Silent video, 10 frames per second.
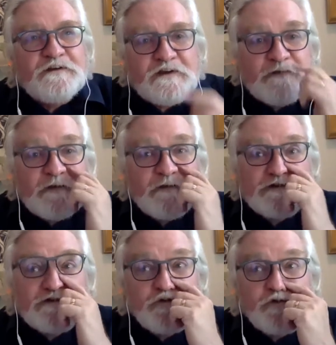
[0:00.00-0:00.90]
And then
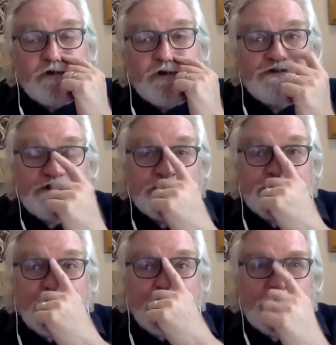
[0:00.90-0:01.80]
the storage
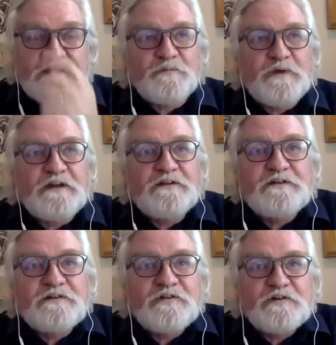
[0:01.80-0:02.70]
is highly
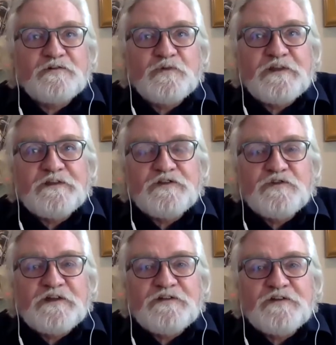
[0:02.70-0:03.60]
dependent on whether
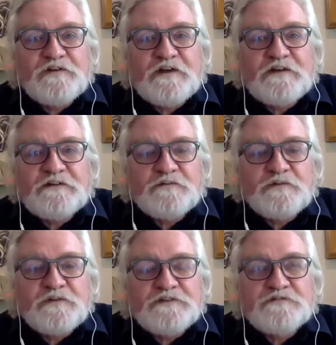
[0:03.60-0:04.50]
you integrate it
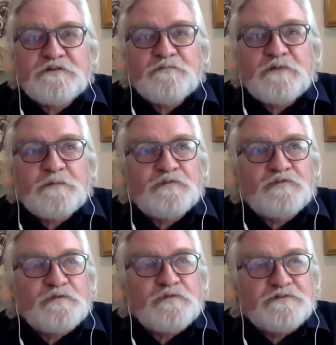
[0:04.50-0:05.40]
with Eskom pump
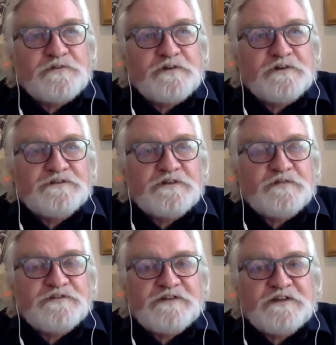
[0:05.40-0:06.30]
storage or not. So
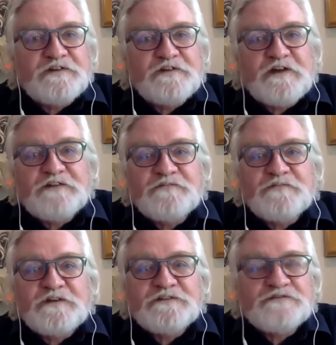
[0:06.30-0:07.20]
if it's integrated
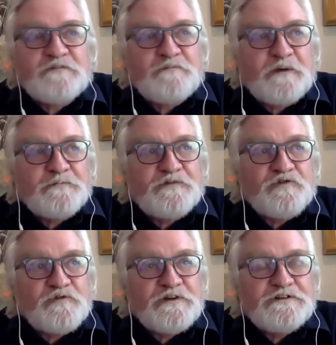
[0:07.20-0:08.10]
with Eskom pump
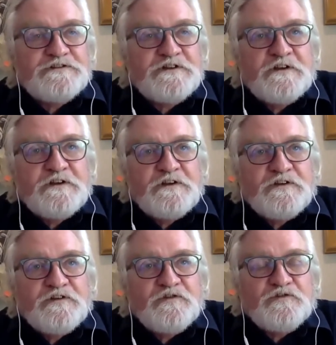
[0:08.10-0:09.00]
storage,
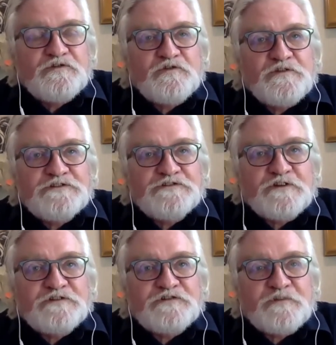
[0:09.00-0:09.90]
your storage
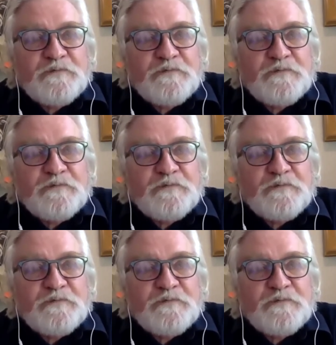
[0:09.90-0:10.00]
costs are